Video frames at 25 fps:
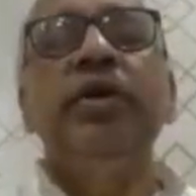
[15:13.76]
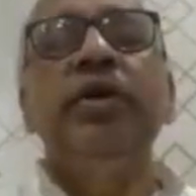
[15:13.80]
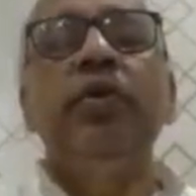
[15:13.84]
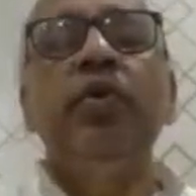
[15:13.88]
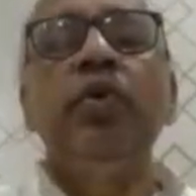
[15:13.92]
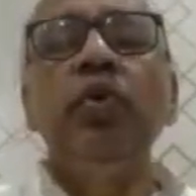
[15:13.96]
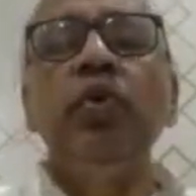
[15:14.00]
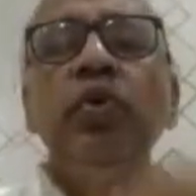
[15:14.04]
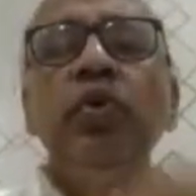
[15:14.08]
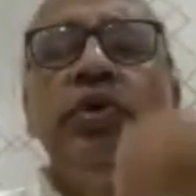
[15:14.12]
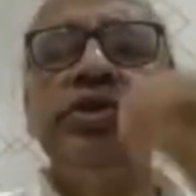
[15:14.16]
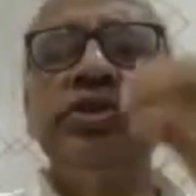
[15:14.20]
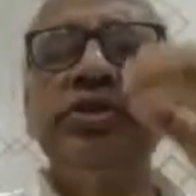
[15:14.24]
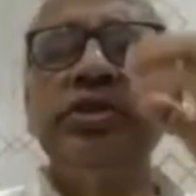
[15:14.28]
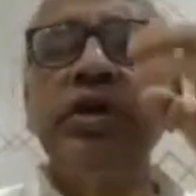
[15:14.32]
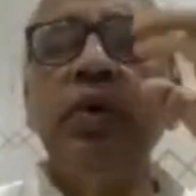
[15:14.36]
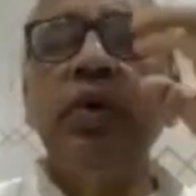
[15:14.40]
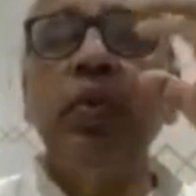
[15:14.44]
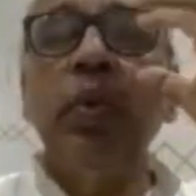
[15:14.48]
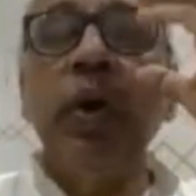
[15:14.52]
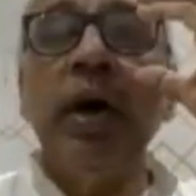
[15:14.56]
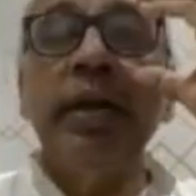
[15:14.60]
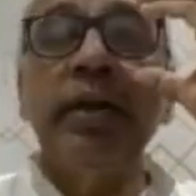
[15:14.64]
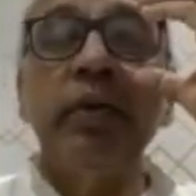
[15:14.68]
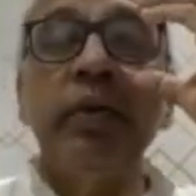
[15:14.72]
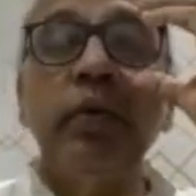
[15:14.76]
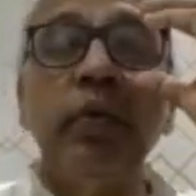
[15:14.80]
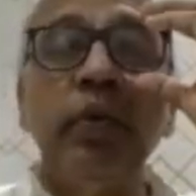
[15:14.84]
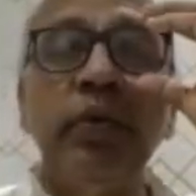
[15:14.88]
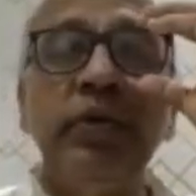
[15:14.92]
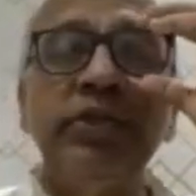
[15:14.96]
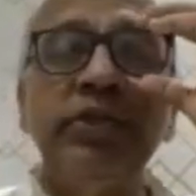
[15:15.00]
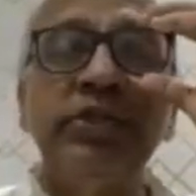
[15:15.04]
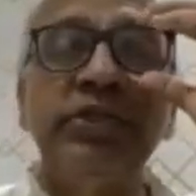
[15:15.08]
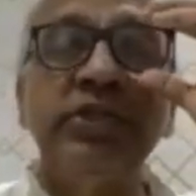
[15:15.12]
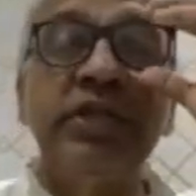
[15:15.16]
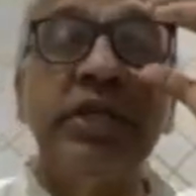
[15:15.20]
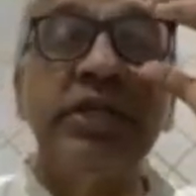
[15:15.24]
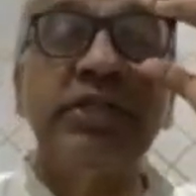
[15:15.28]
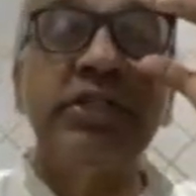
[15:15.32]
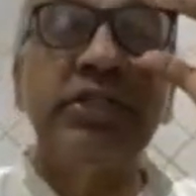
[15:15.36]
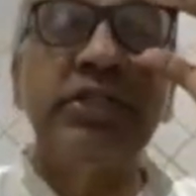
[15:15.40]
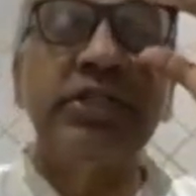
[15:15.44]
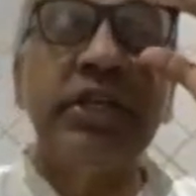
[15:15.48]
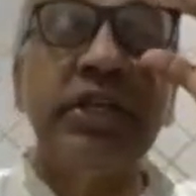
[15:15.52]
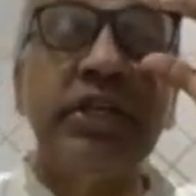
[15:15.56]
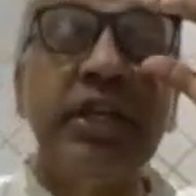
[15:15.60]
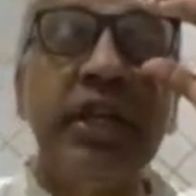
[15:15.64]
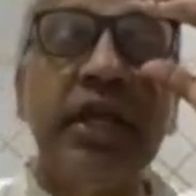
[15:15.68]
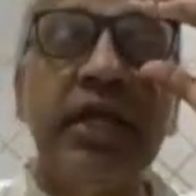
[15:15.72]
who is the one who is
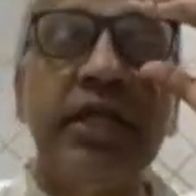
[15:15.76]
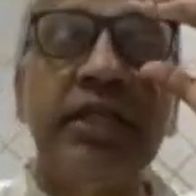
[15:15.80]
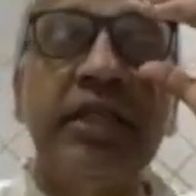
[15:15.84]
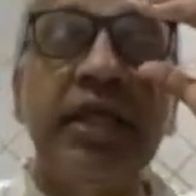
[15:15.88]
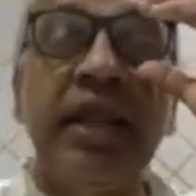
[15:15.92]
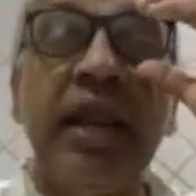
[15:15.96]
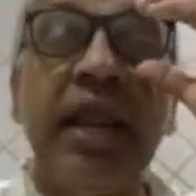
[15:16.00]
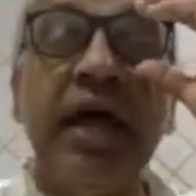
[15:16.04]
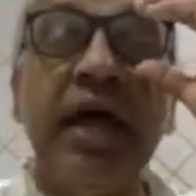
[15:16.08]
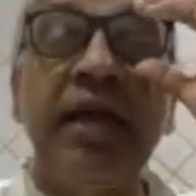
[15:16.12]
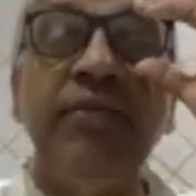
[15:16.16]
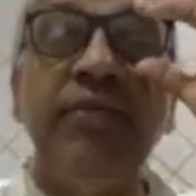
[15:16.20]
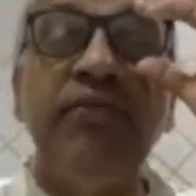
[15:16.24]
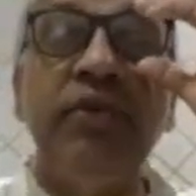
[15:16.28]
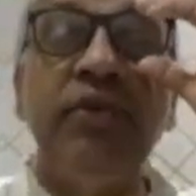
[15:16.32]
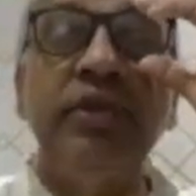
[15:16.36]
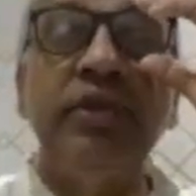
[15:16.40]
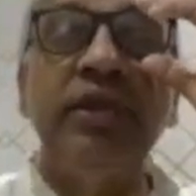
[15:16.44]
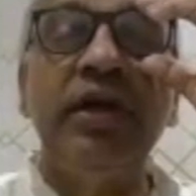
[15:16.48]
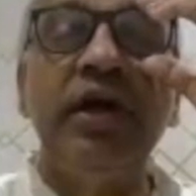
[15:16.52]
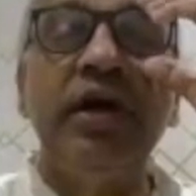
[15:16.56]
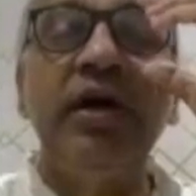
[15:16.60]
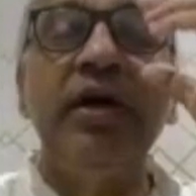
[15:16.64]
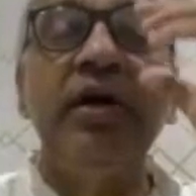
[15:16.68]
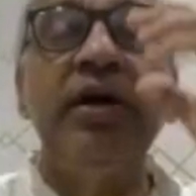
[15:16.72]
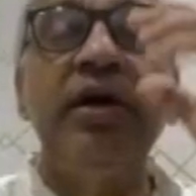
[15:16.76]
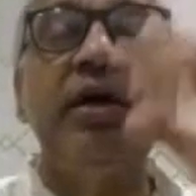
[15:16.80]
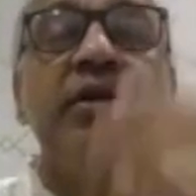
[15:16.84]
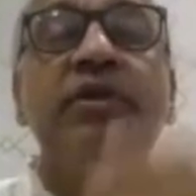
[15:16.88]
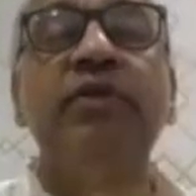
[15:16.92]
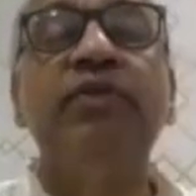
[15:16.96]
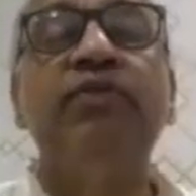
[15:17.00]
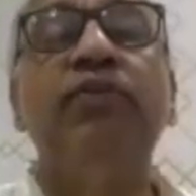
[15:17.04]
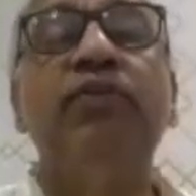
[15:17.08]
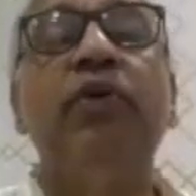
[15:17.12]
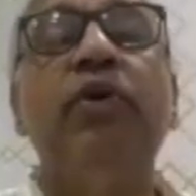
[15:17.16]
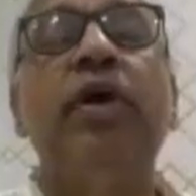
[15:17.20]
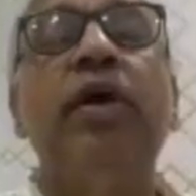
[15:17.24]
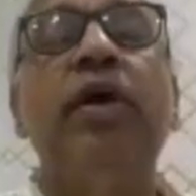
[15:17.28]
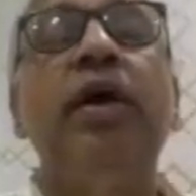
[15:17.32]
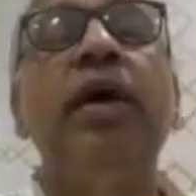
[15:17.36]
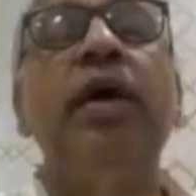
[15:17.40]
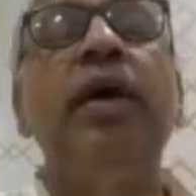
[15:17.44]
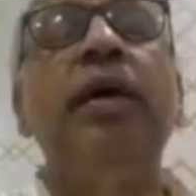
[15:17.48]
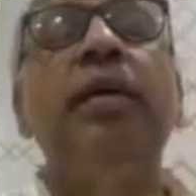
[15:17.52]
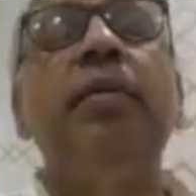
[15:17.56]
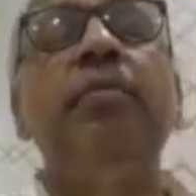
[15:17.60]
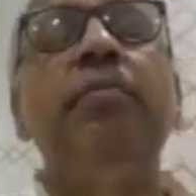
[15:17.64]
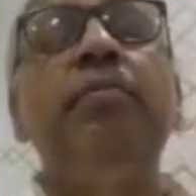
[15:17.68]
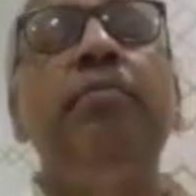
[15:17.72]
sustaining the life on the earth for
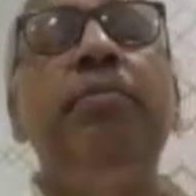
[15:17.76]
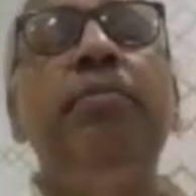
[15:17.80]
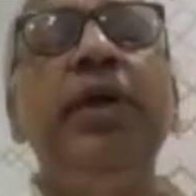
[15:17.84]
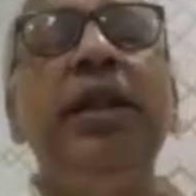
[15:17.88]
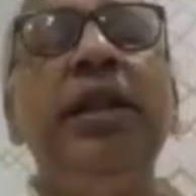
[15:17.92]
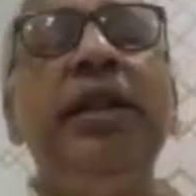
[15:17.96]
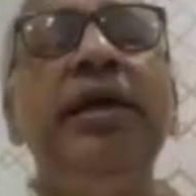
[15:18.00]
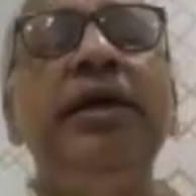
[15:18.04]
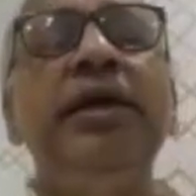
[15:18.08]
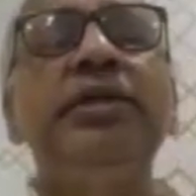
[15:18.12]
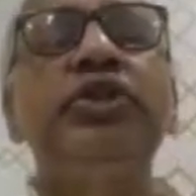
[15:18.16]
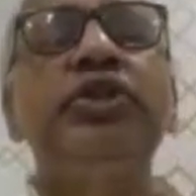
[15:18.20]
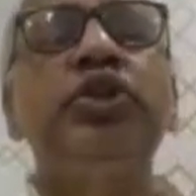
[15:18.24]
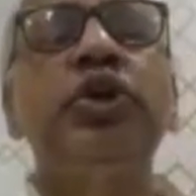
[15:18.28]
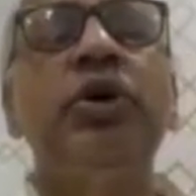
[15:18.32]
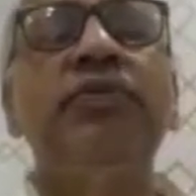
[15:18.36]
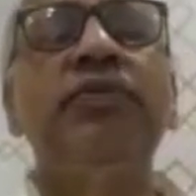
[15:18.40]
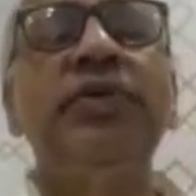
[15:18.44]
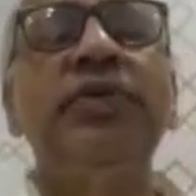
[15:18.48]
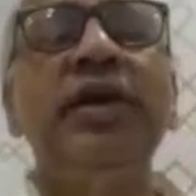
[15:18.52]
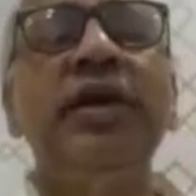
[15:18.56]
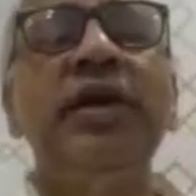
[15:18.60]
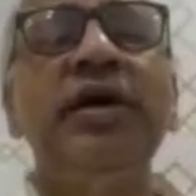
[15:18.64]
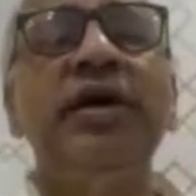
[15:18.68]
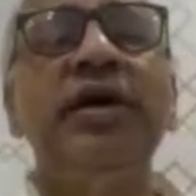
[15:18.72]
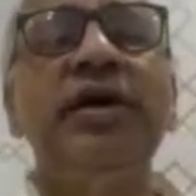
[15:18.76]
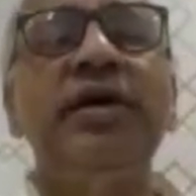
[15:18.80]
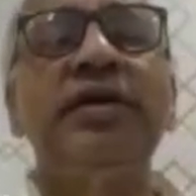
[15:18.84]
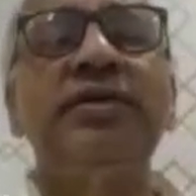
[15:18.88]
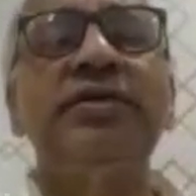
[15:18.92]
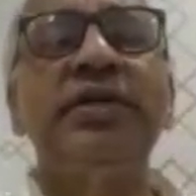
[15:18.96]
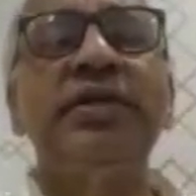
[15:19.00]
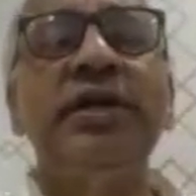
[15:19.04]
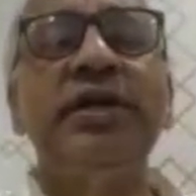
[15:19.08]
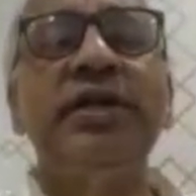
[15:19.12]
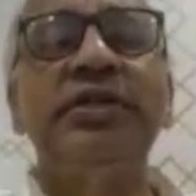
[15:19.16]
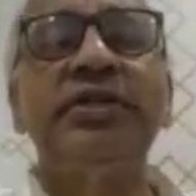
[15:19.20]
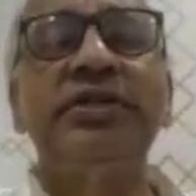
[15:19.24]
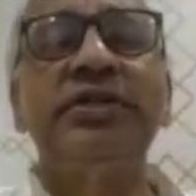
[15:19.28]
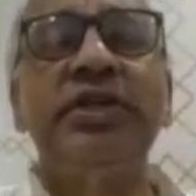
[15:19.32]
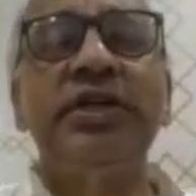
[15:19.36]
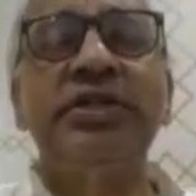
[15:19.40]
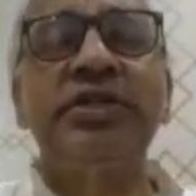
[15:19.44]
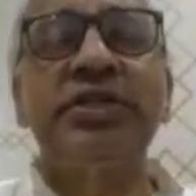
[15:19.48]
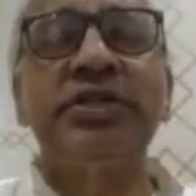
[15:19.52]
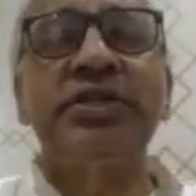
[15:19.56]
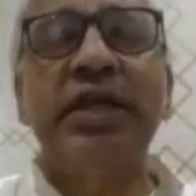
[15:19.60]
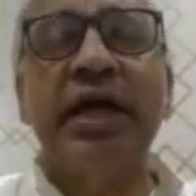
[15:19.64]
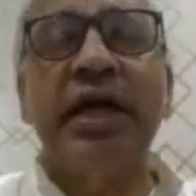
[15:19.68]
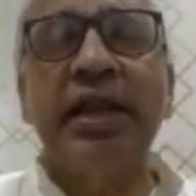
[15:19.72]
billions of years? It is the
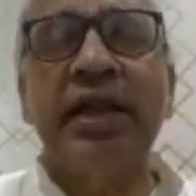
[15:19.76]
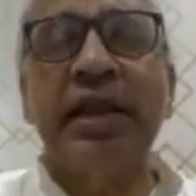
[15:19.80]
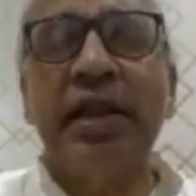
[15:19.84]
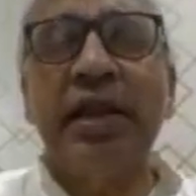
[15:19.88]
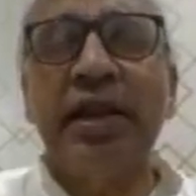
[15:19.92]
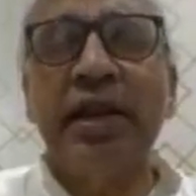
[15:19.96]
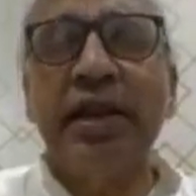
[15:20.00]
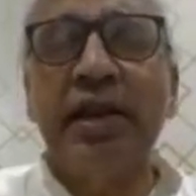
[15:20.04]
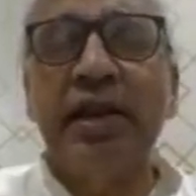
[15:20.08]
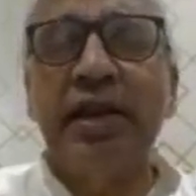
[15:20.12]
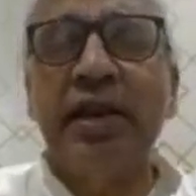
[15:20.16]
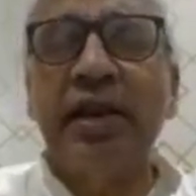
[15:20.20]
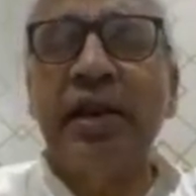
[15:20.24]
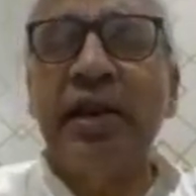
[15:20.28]
sun.